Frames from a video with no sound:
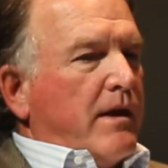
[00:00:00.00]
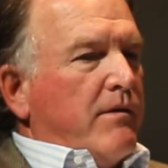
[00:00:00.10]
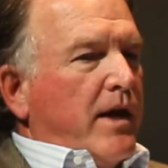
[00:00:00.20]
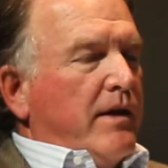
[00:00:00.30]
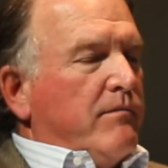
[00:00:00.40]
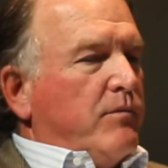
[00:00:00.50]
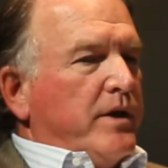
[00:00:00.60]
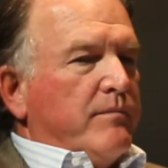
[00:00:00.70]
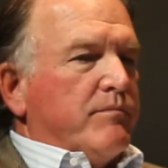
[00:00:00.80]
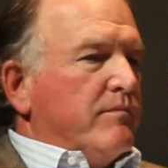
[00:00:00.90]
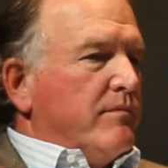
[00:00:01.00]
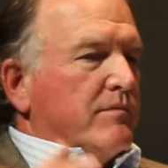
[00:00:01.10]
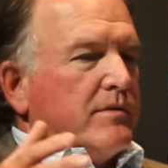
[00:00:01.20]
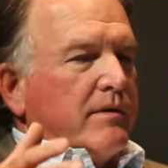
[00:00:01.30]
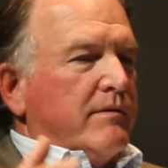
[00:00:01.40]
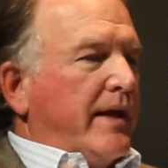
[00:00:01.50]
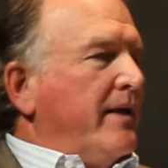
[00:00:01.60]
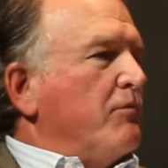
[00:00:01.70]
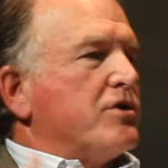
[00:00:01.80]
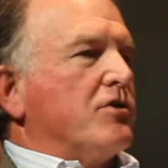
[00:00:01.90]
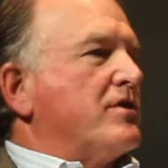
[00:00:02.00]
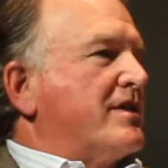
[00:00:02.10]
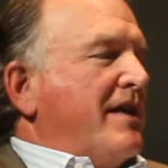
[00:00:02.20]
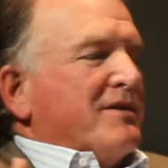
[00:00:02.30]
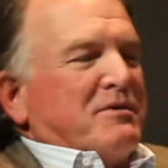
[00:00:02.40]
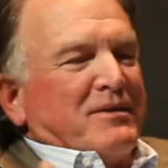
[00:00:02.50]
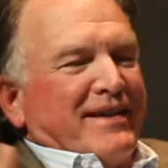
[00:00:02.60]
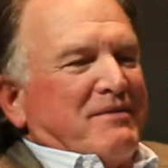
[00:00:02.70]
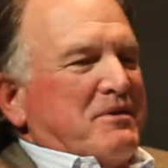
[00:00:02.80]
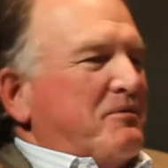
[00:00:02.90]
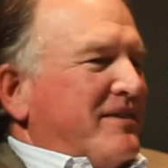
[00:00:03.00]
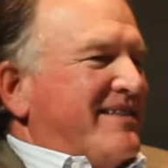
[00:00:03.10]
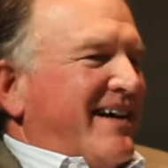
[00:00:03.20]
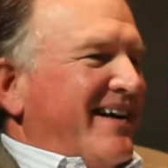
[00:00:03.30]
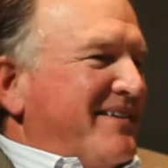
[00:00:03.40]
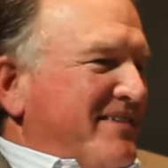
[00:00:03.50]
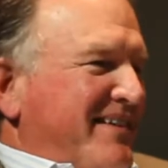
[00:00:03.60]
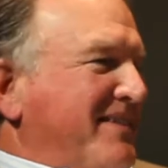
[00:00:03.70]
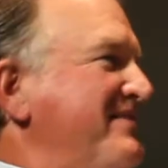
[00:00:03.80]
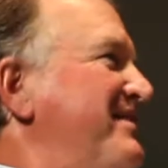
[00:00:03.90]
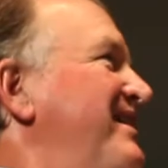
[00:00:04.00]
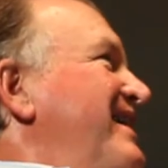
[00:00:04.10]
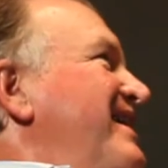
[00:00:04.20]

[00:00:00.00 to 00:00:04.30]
and it was so successful that we retired, for